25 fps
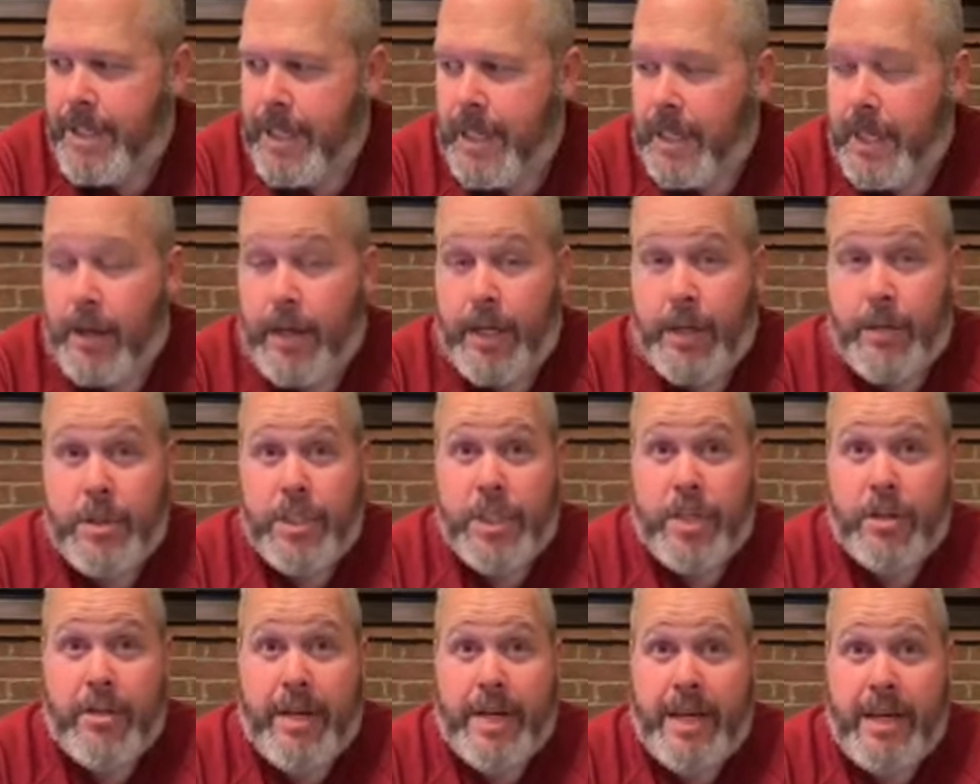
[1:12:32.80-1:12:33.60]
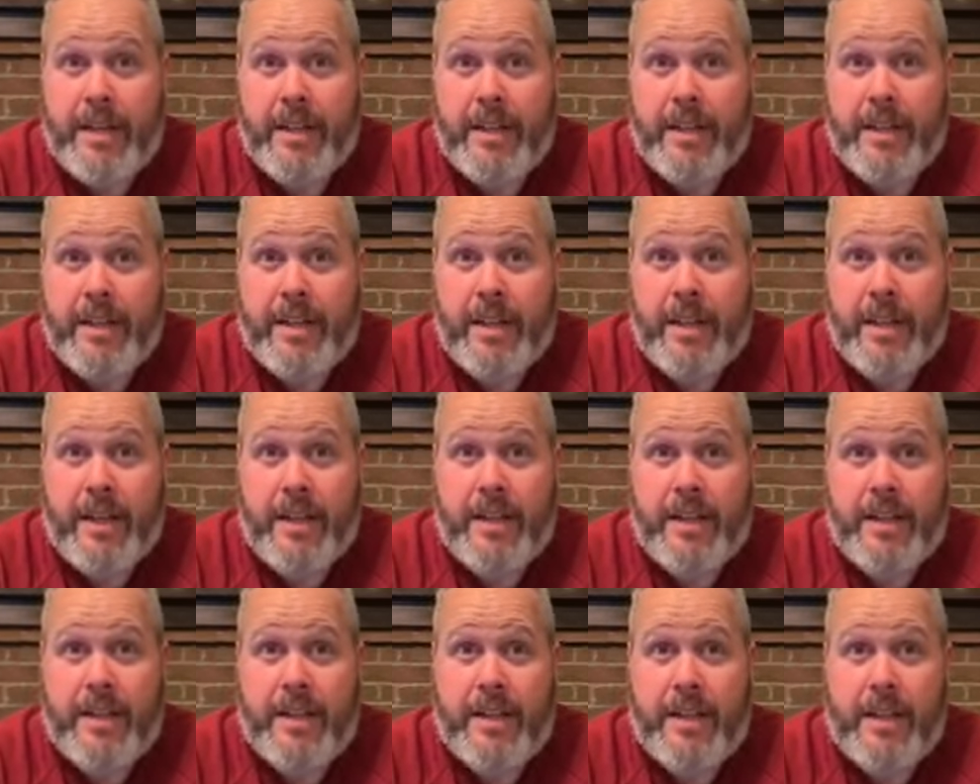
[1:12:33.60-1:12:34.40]
It was a great,
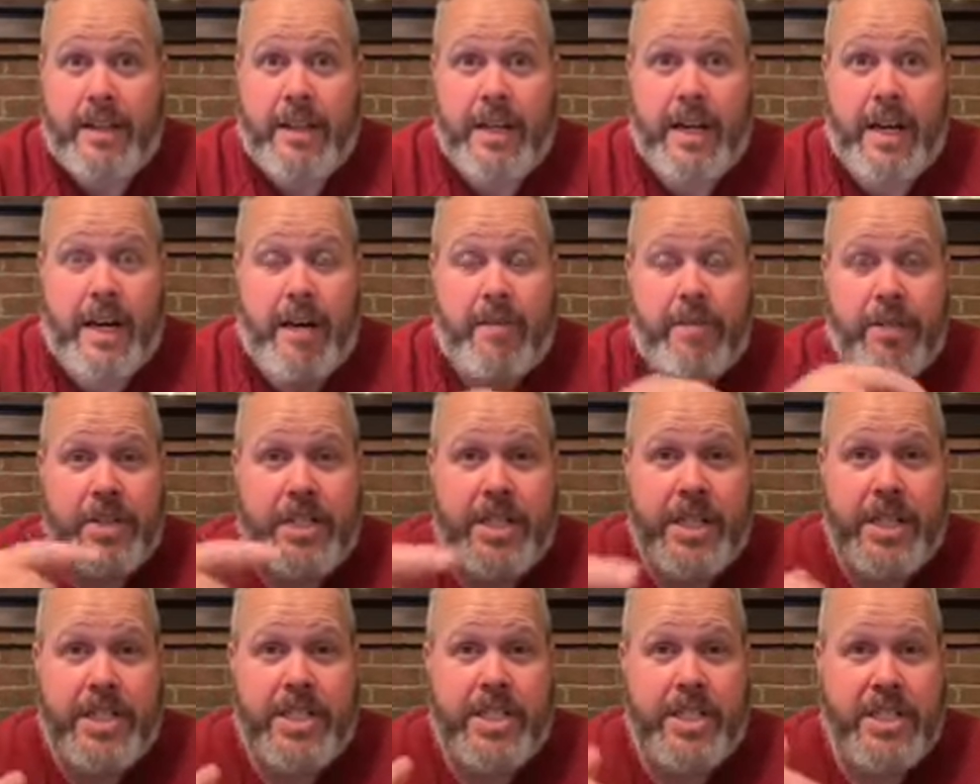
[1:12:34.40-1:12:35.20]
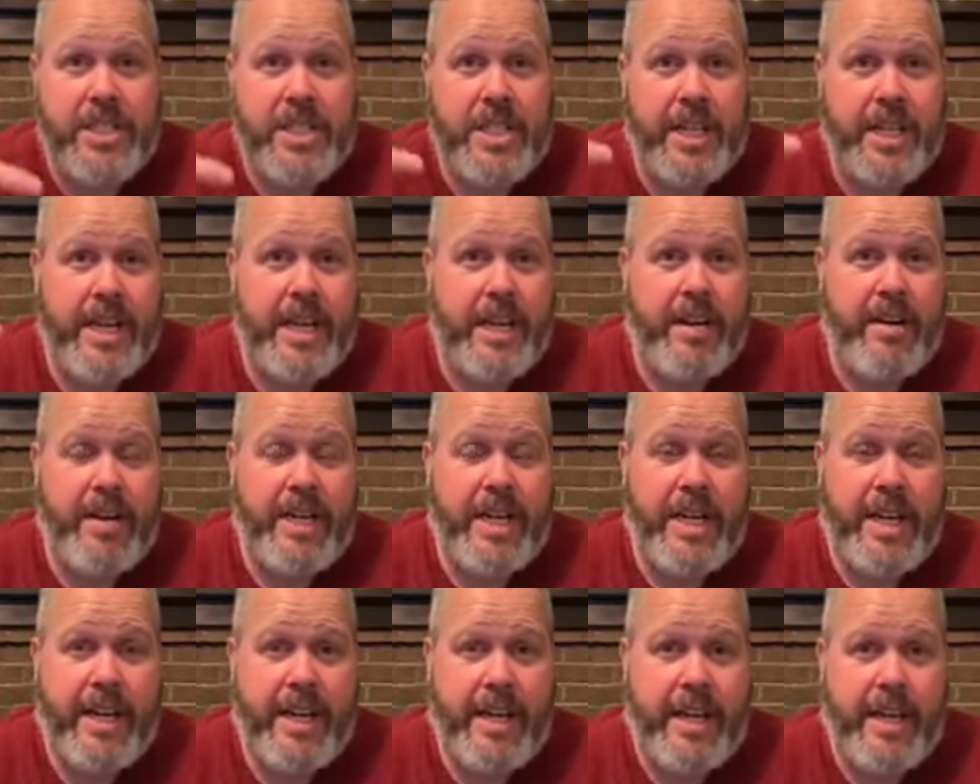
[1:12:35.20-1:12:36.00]
the conversations that Carrie
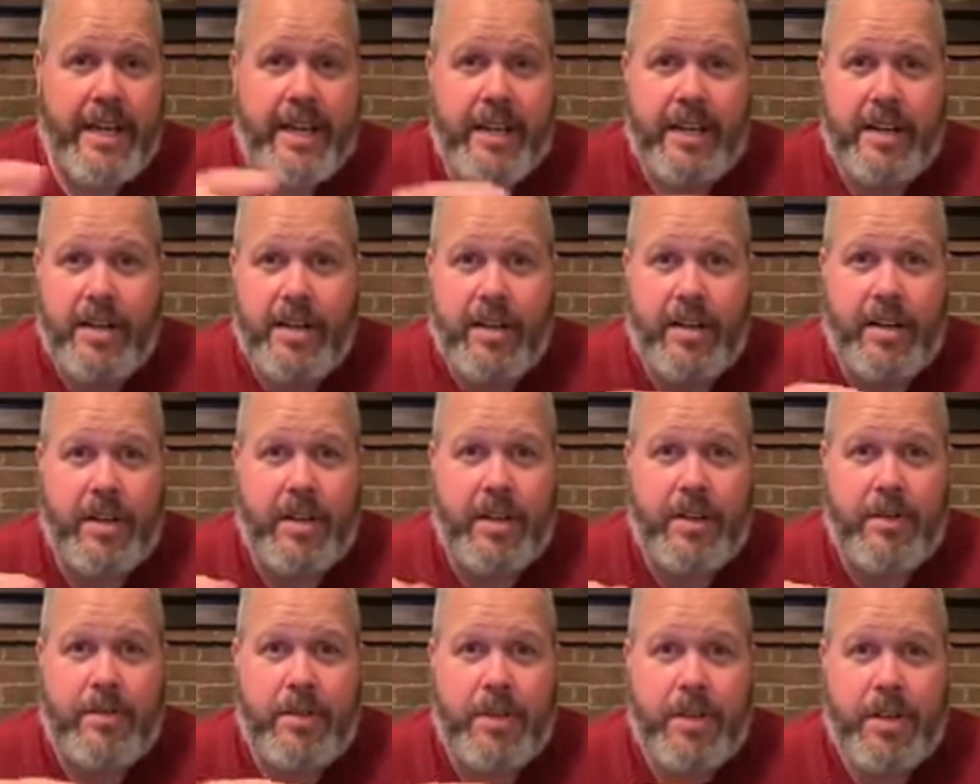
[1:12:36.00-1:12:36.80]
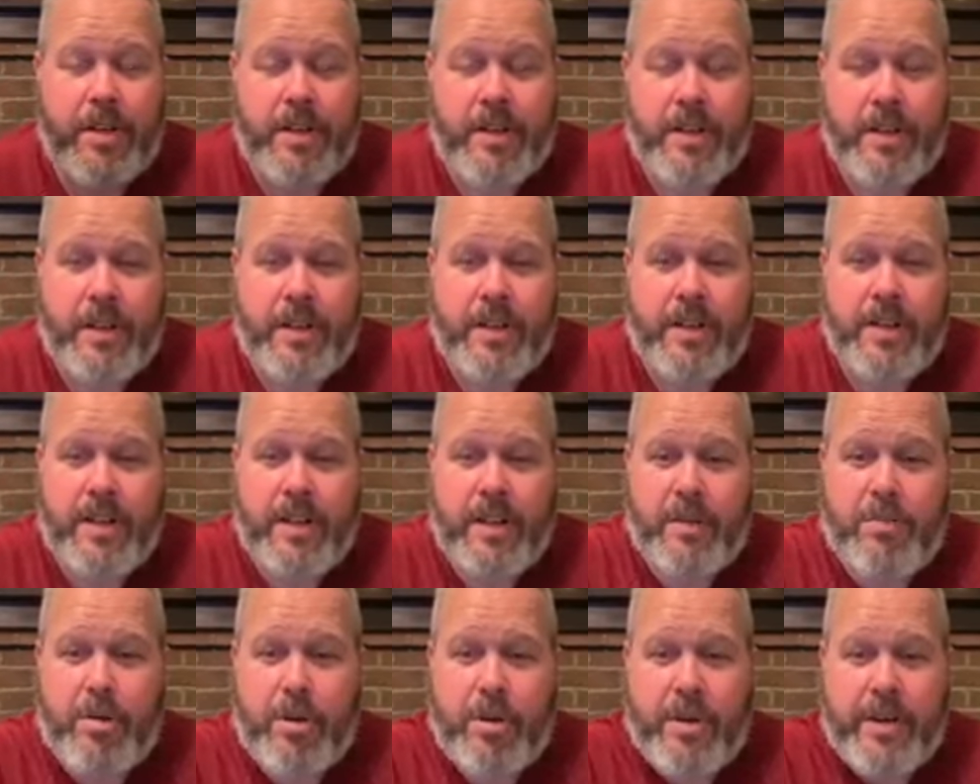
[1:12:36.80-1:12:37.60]
and I had, on
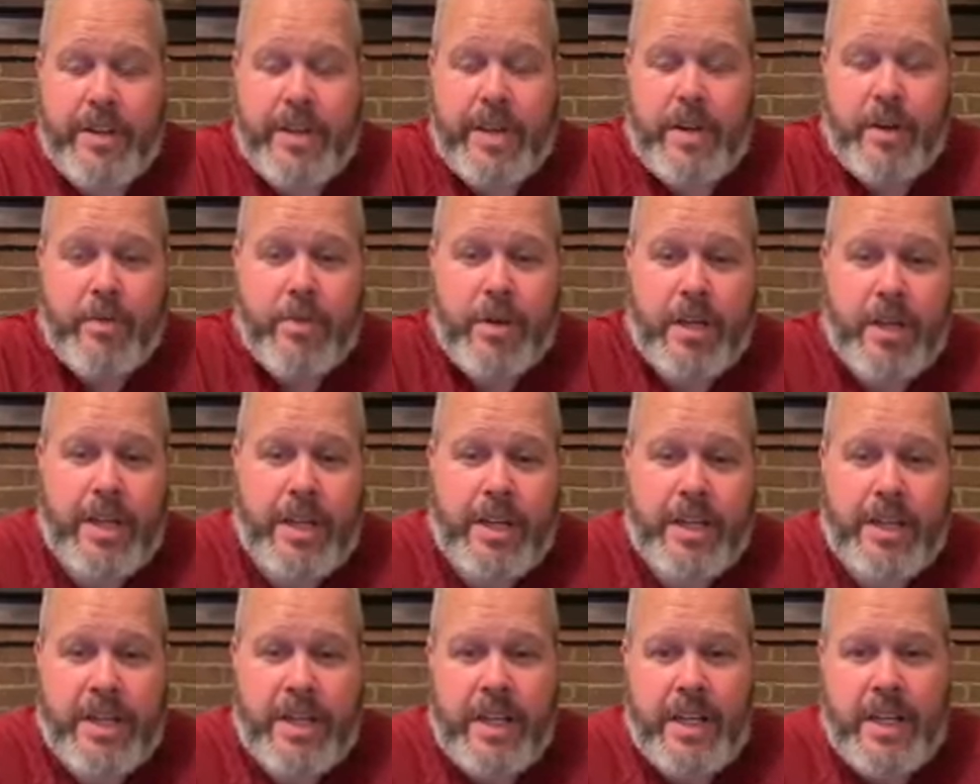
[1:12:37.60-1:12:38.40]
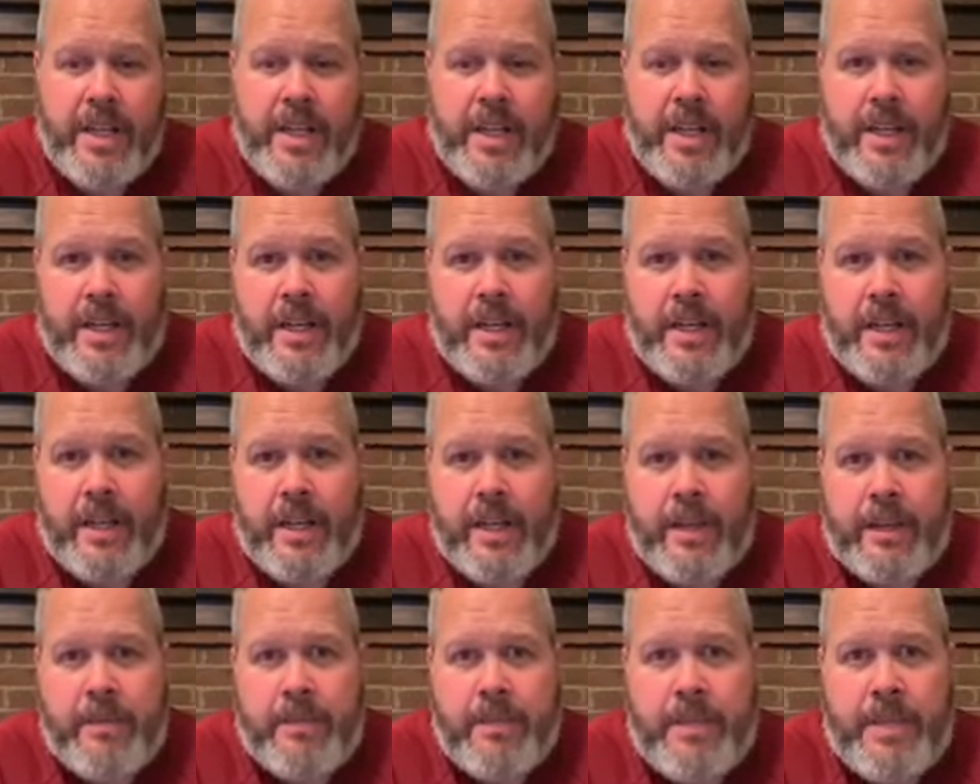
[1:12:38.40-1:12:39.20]
a part of that run,
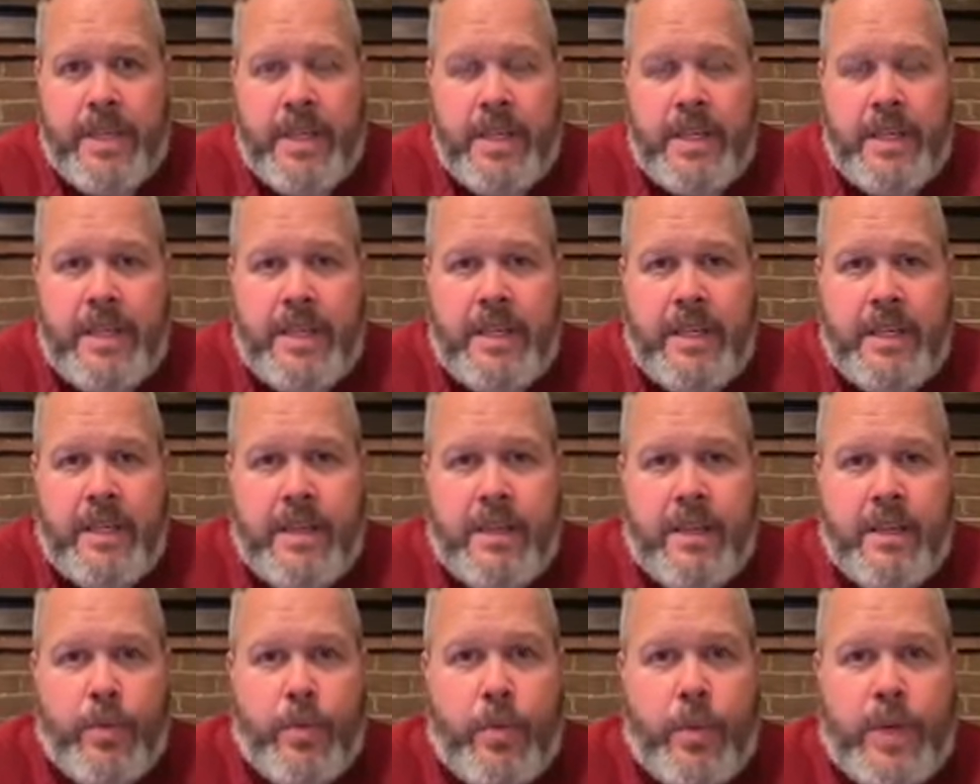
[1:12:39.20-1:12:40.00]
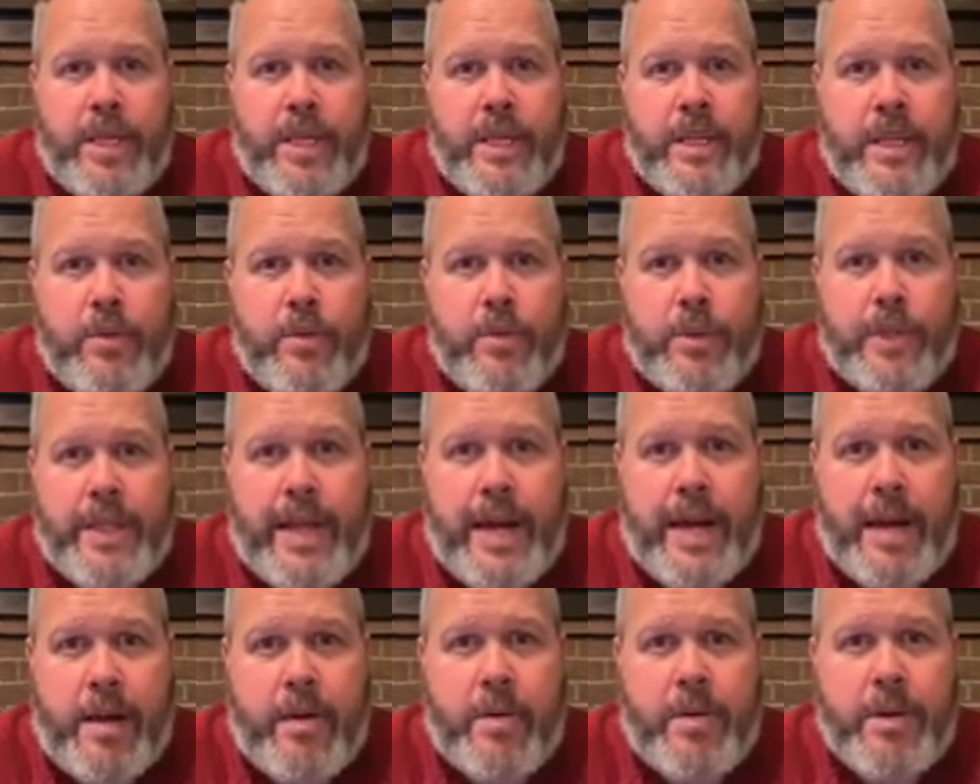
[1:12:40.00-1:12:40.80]
the weekend with
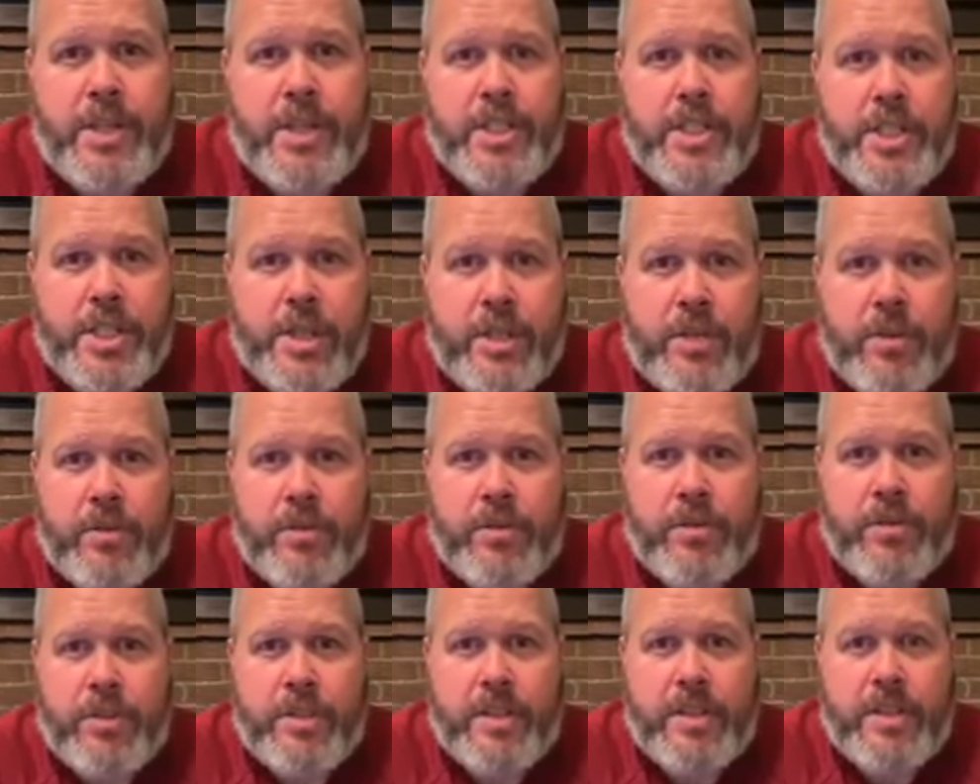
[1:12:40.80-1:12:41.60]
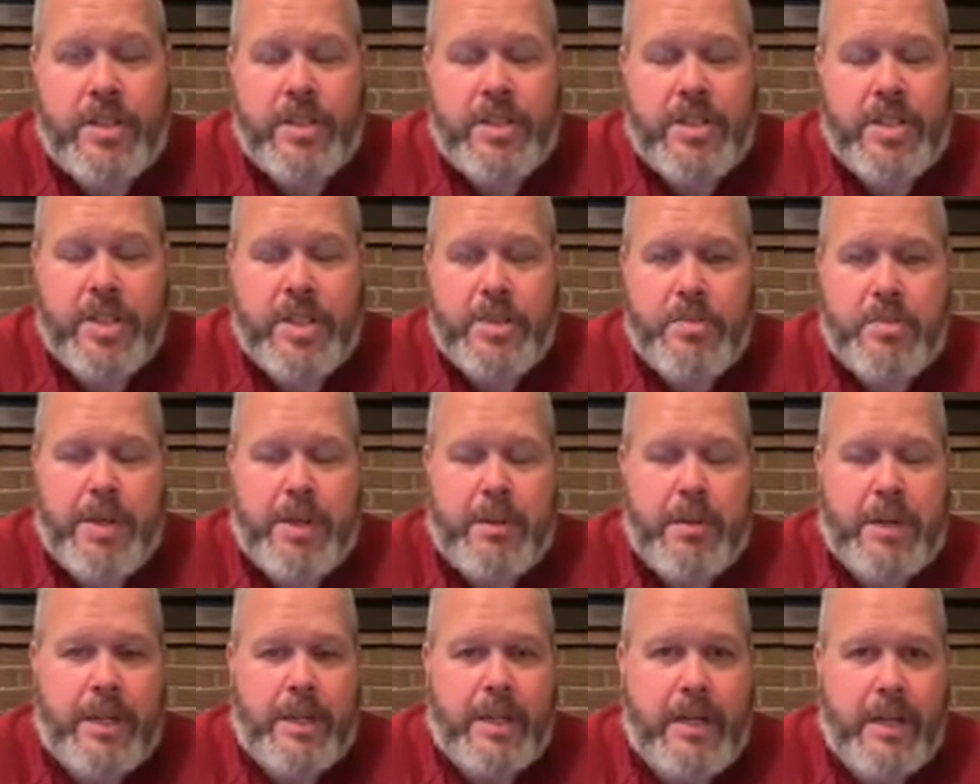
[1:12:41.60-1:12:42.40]
Howard and Joan, to just be
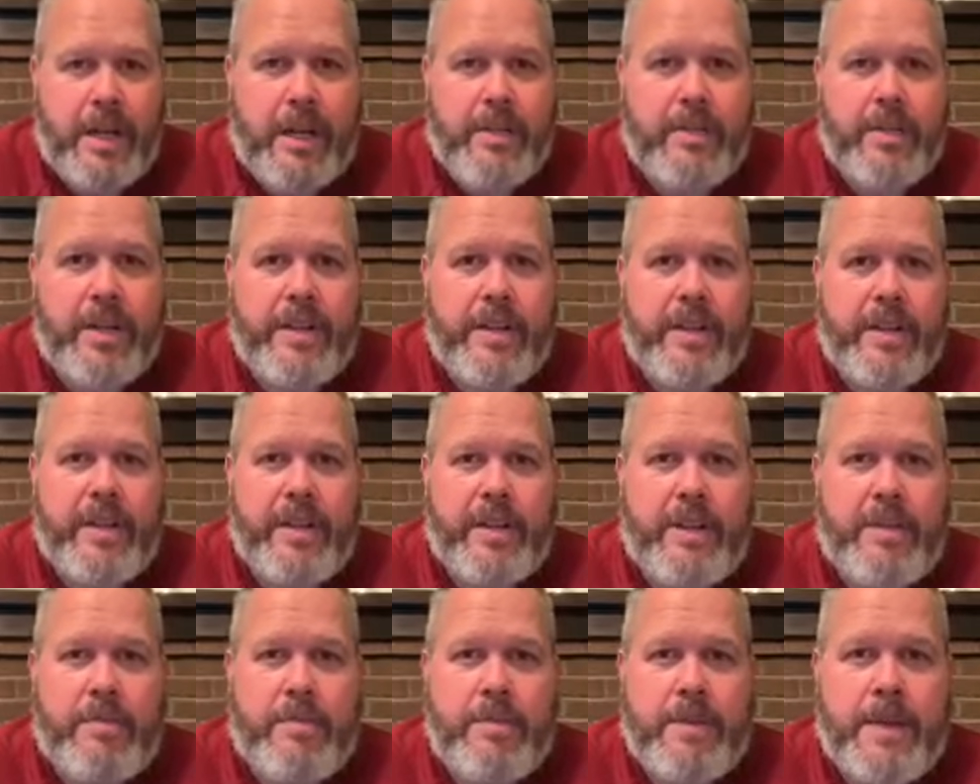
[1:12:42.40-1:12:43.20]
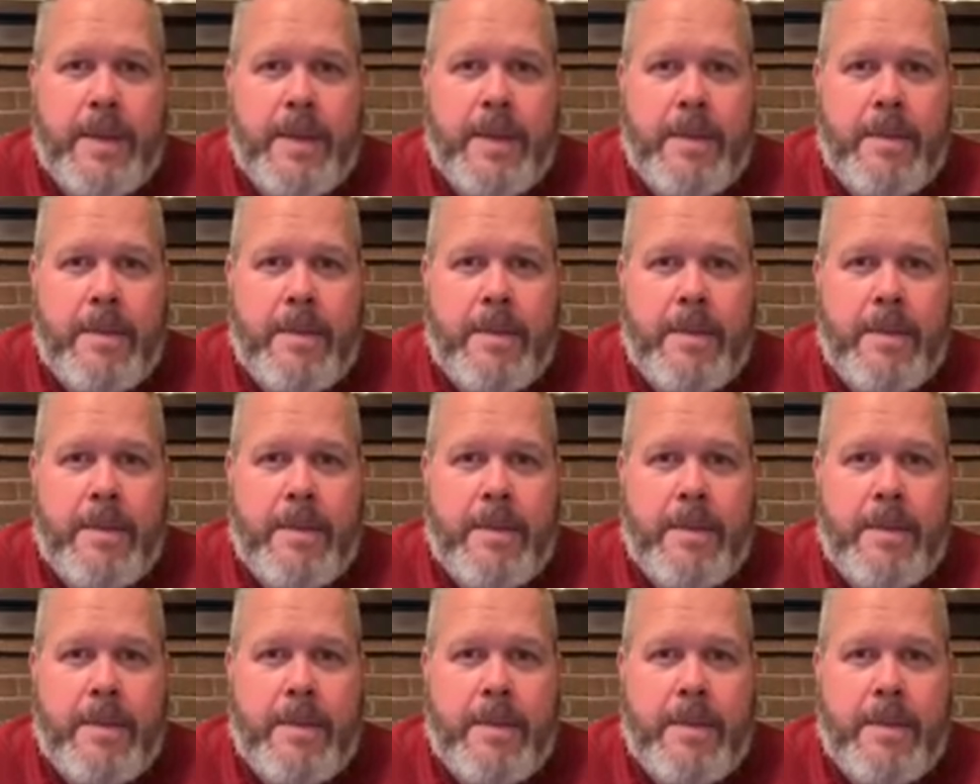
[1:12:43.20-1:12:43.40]
able to love on them.